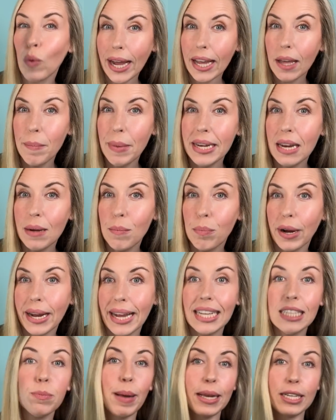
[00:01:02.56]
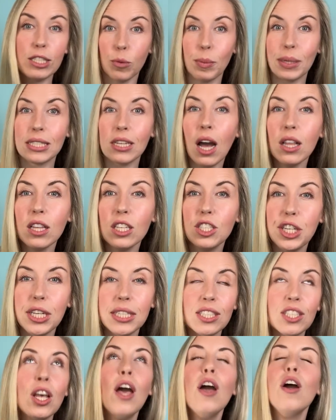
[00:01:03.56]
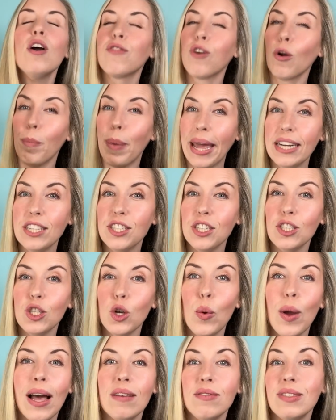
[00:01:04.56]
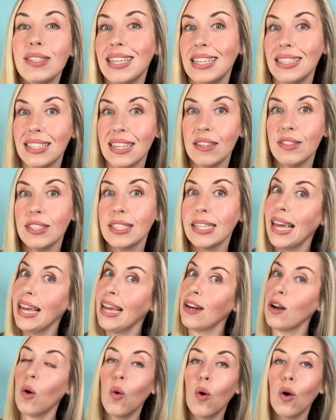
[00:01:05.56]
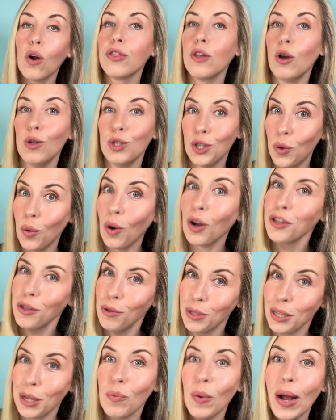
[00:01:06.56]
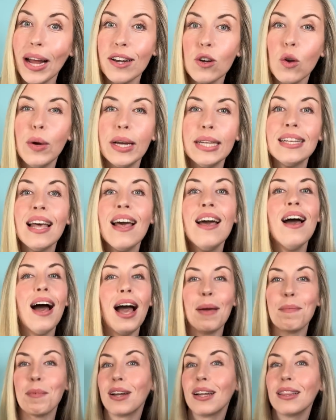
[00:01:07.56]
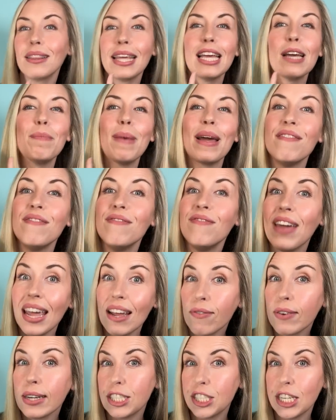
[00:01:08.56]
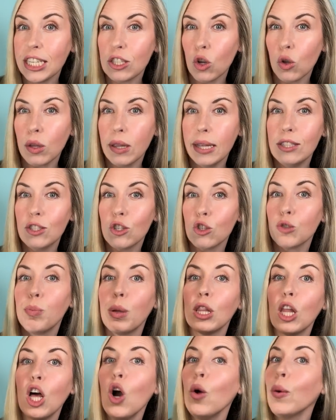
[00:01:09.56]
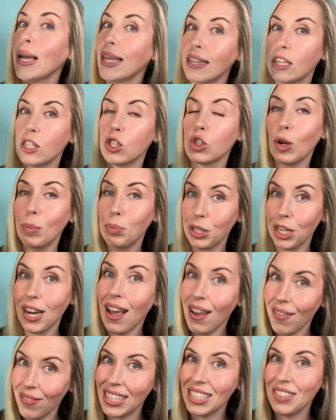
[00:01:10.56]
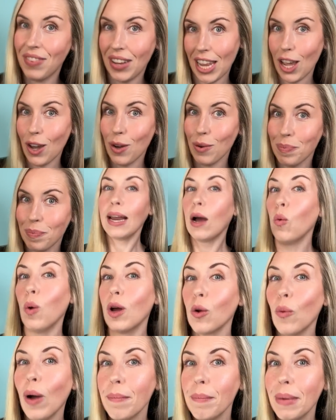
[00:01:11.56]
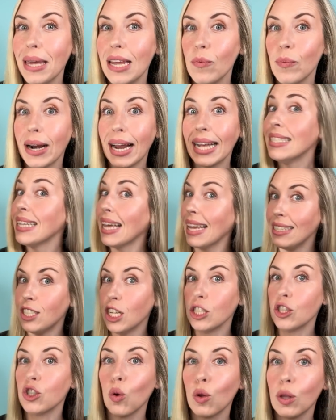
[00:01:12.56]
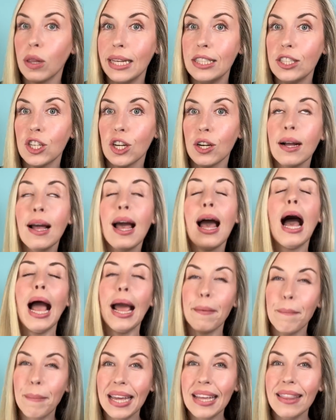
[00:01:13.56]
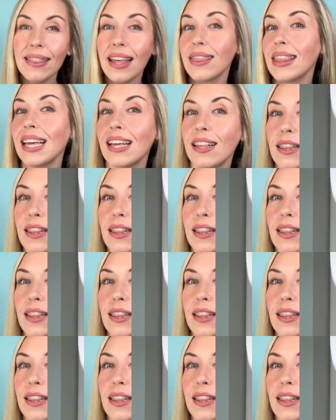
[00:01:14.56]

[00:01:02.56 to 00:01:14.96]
recommended brands by dermatologists for patients who have sensitive skin or those who are using retinoids. I'm gonna link my favorite gentle cleansers below in the description of this video. Now, what do I mean when I say gentle cleanser? I mean that